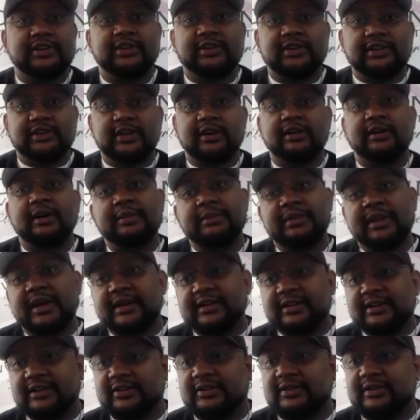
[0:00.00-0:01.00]

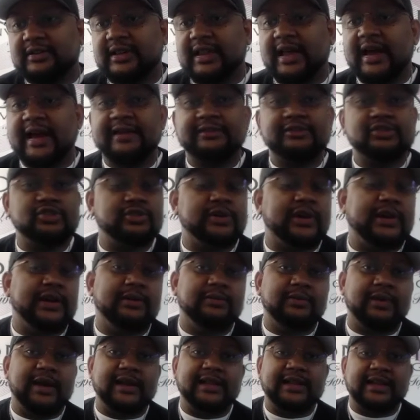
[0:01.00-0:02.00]
a live trade
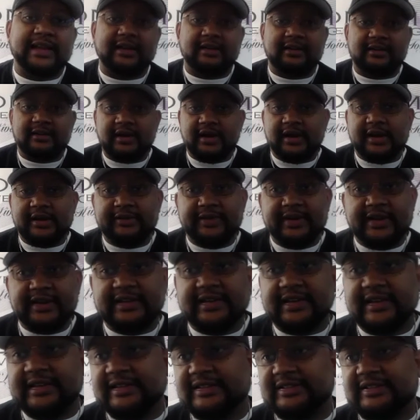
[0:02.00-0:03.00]
right now. I already
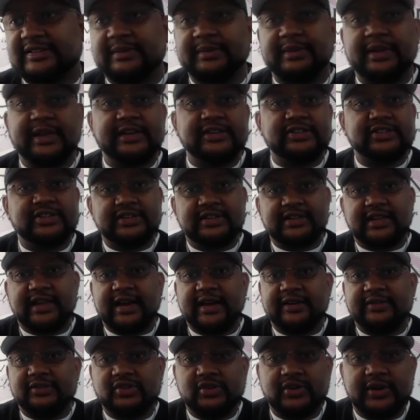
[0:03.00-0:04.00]
did a simulation
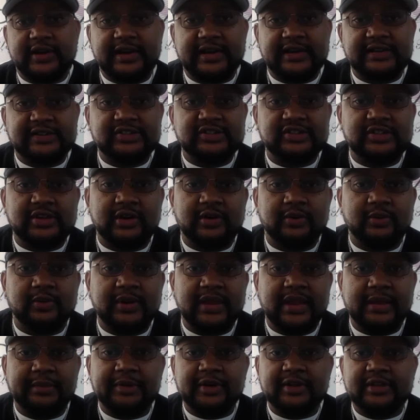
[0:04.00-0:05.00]
live trade. So
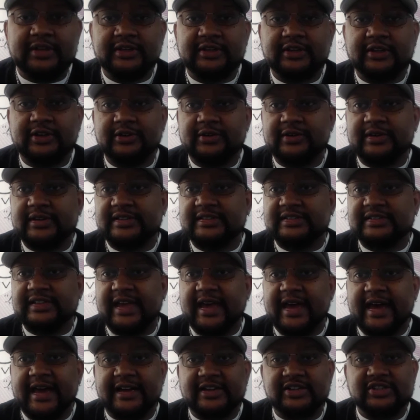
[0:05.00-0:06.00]
what I'm gonna do is
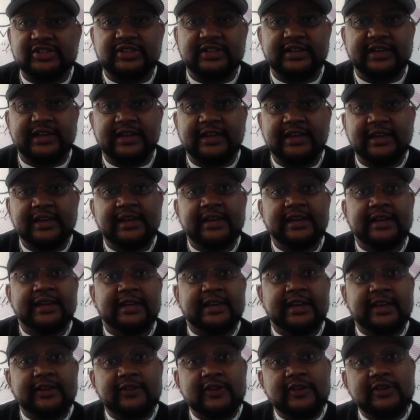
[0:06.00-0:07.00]
actually
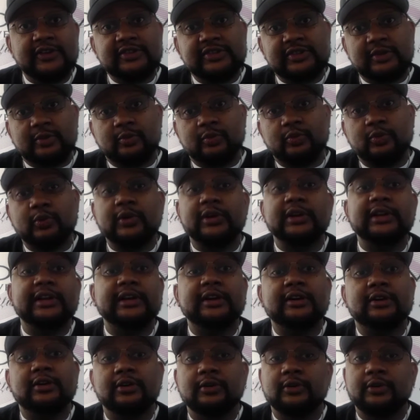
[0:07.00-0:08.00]
give you some
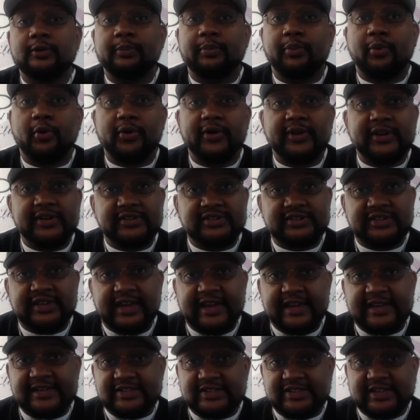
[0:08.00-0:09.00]
really cool pointers and
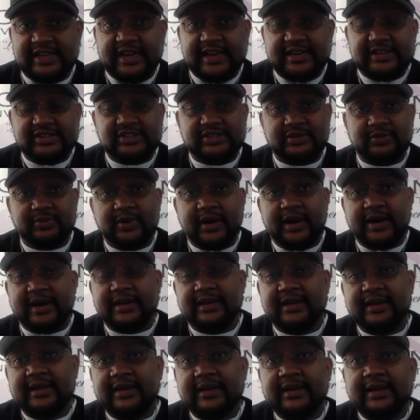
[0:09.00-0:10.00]
education,
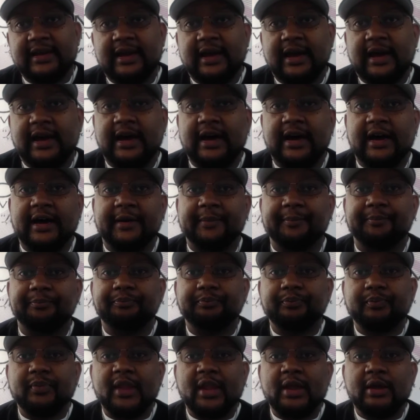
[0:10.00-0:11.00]
right?
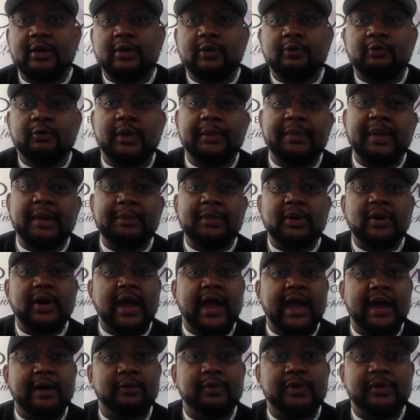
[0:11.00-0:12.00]
Remember
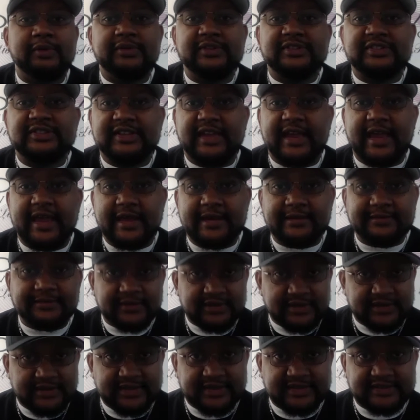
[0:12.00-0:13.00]
how we were saying
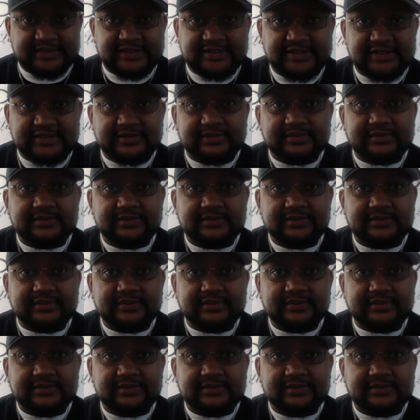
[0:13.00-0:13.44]
this?